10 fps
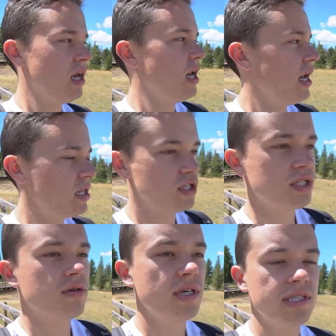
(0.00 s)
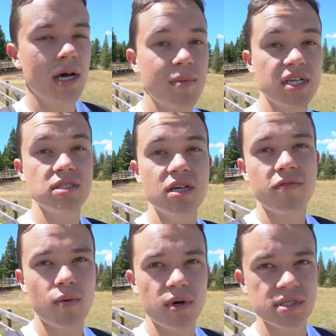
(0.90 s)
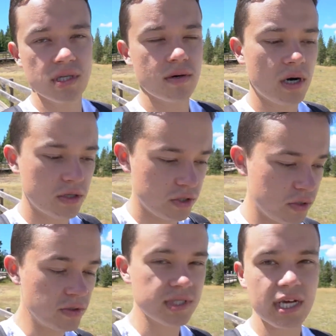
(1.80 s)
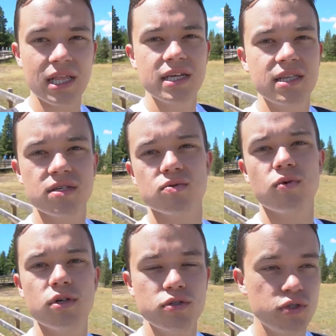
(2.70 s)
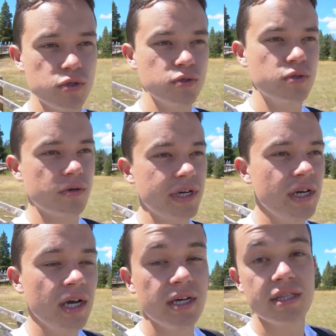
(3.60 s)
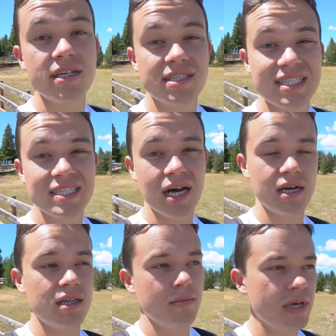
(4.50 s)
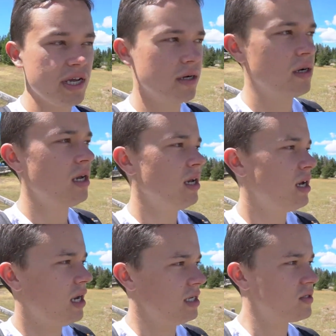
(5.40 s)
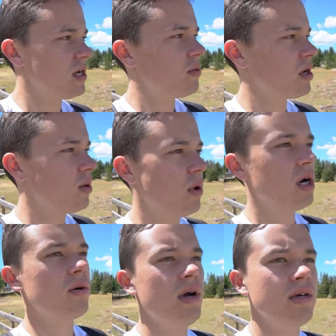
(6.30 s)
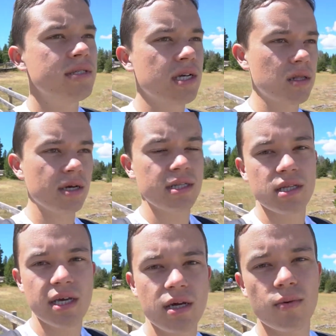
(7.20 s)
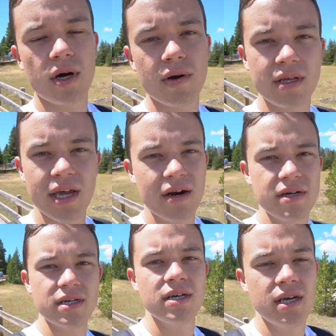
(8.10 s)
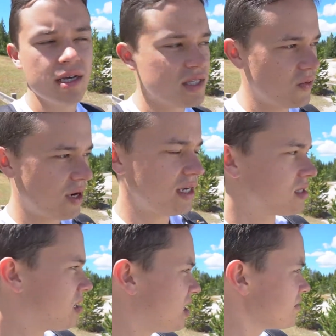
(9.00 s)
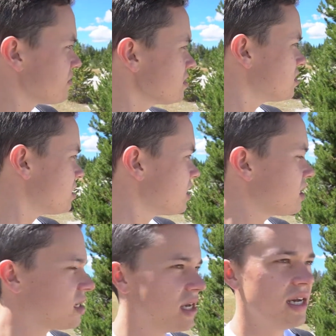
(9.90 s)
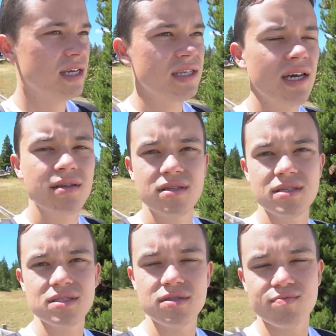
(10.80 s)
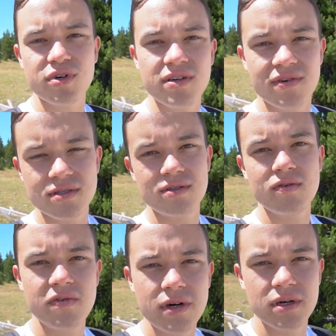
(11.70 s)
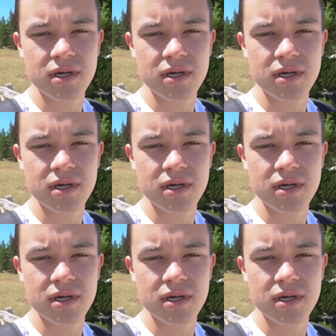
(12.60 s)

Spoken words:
And it's just crazy how many different ones there are too. It's not like there's 1, 2, 3, there's a ton of them here. So yeah, we're gonna walk around, take a look at the lake, walk around the area, see what it has to offer. And yeah, looks pretty fun so far.